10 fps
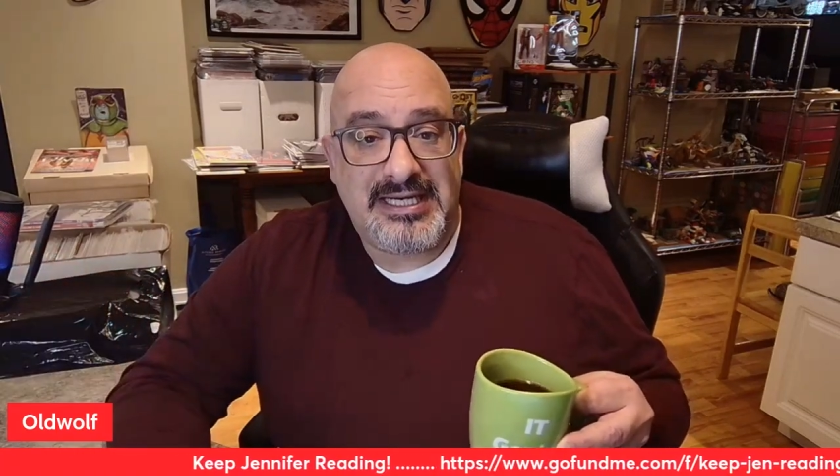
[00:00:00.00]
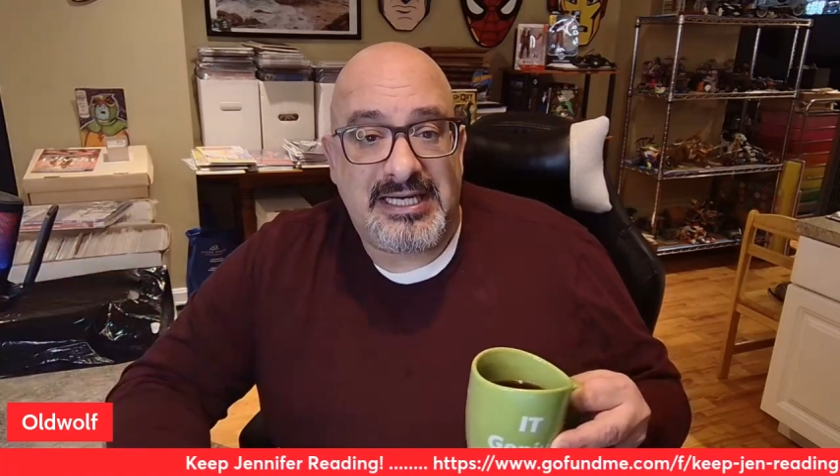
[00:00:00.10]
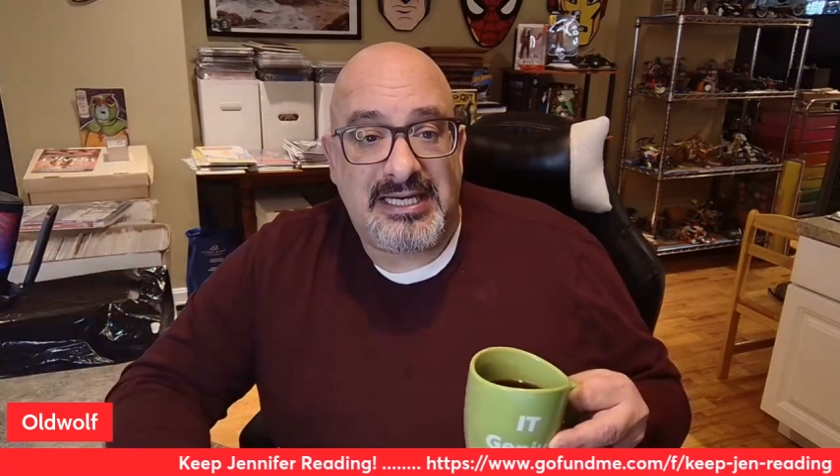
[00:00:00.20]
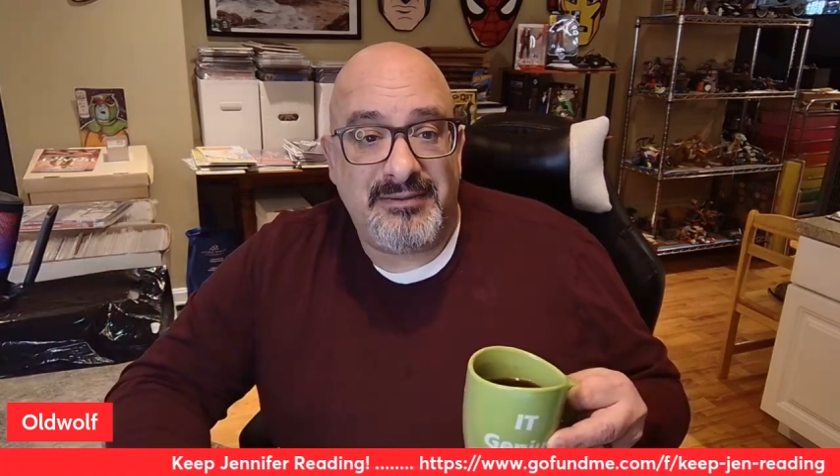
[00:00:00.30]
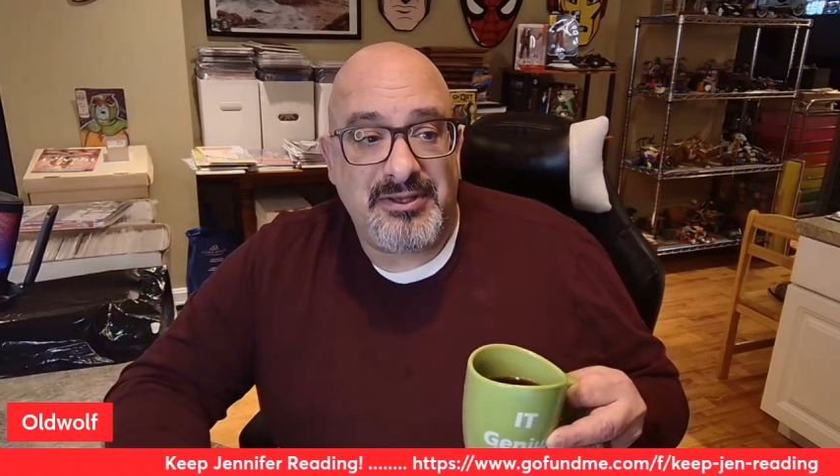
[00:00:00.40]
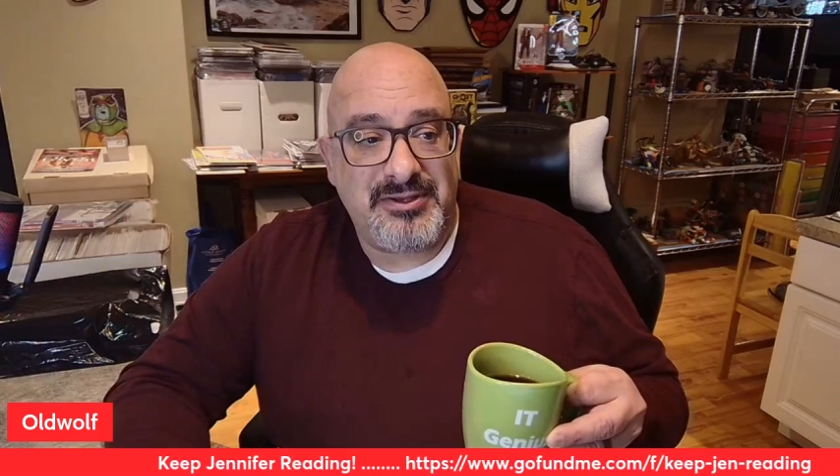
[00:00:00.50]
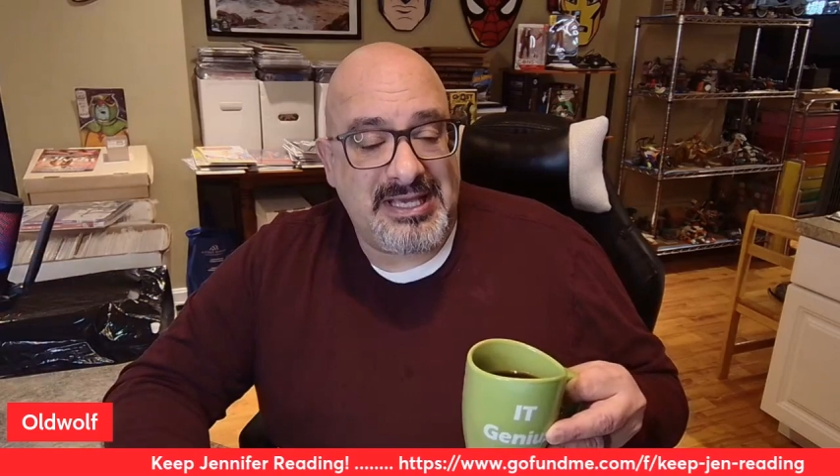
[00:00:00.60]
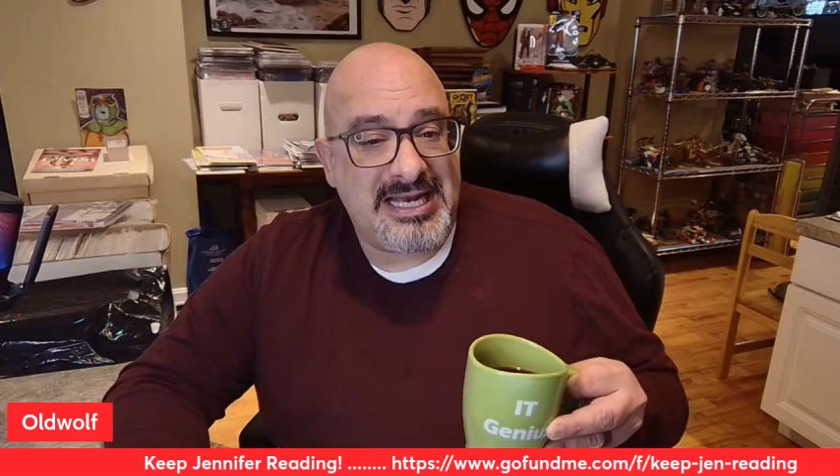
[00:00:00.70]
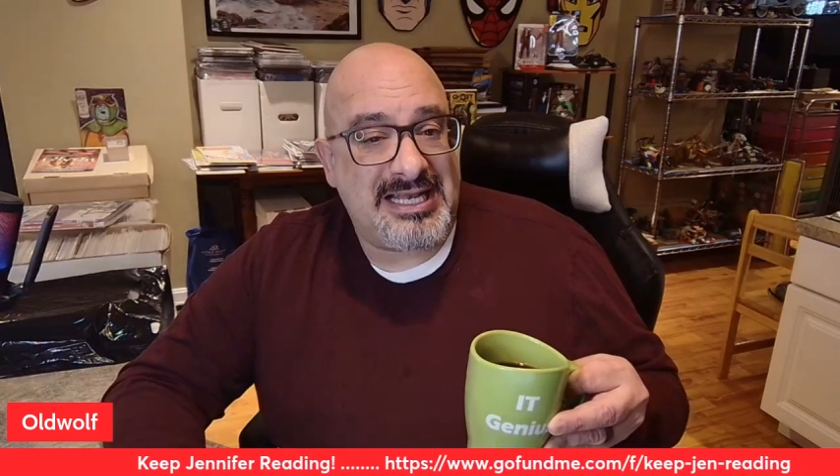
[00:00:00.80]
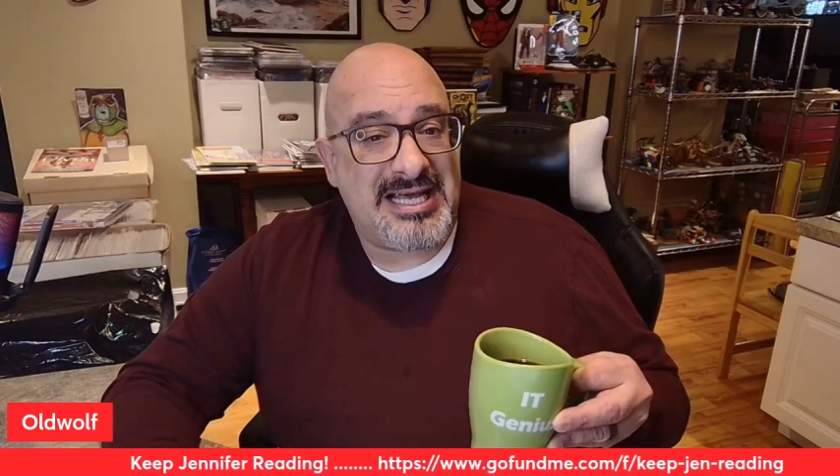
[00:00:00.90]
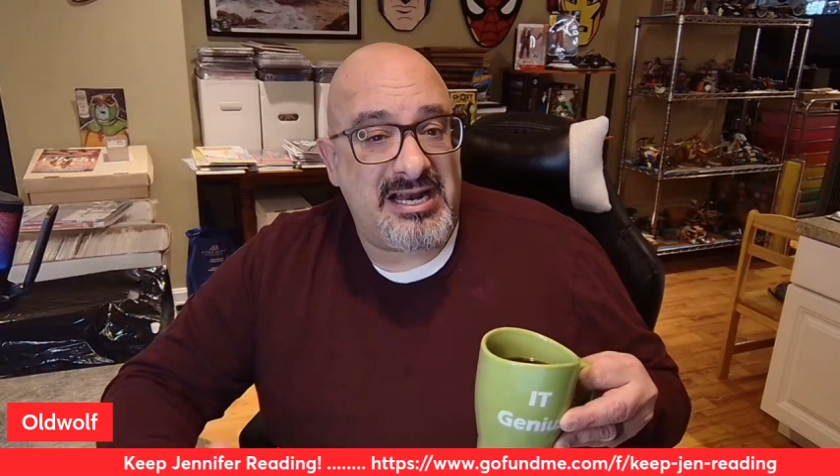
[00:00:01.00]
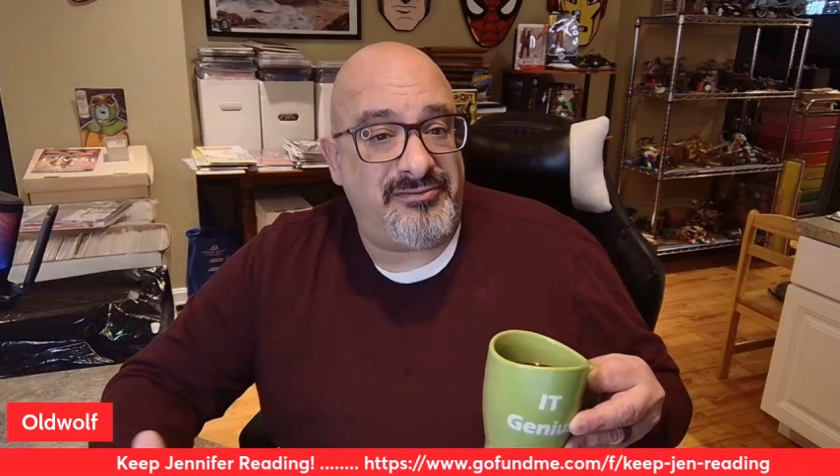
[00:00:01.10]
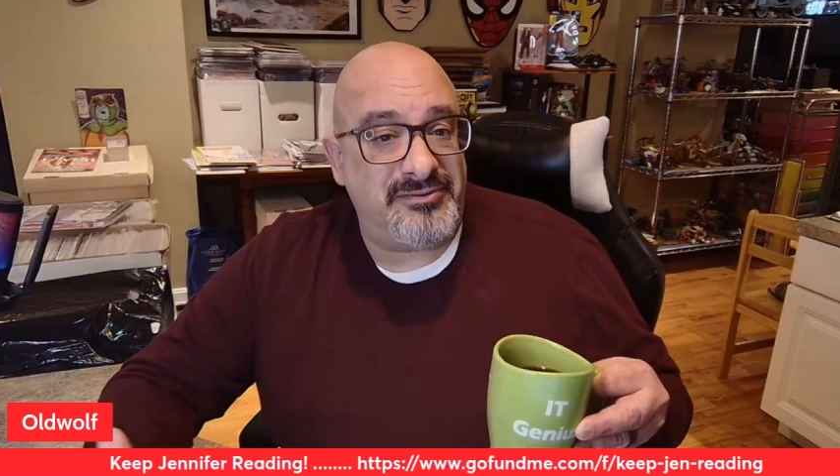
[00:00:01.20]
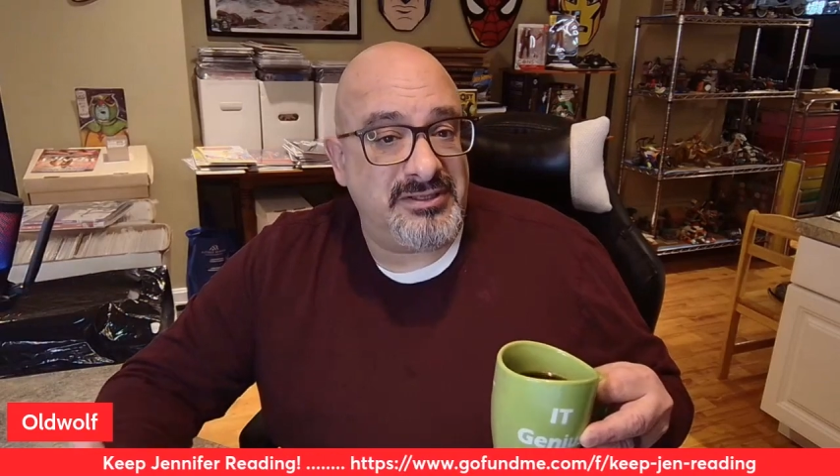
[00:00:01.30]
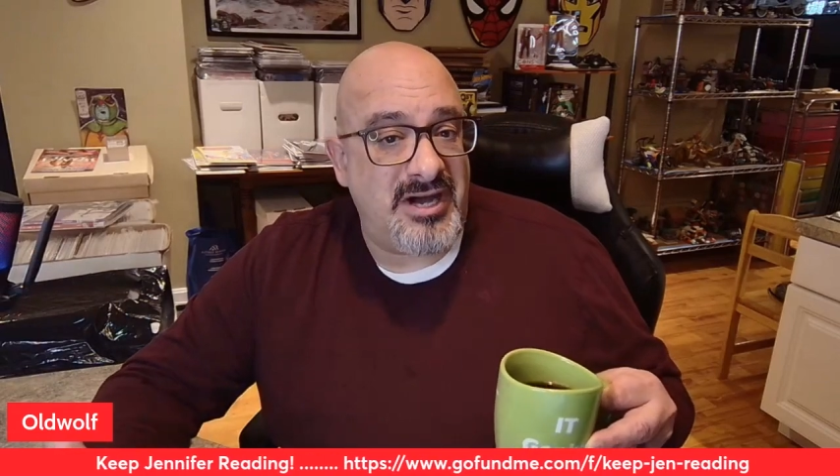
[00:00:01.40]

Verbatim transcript: You get a lot of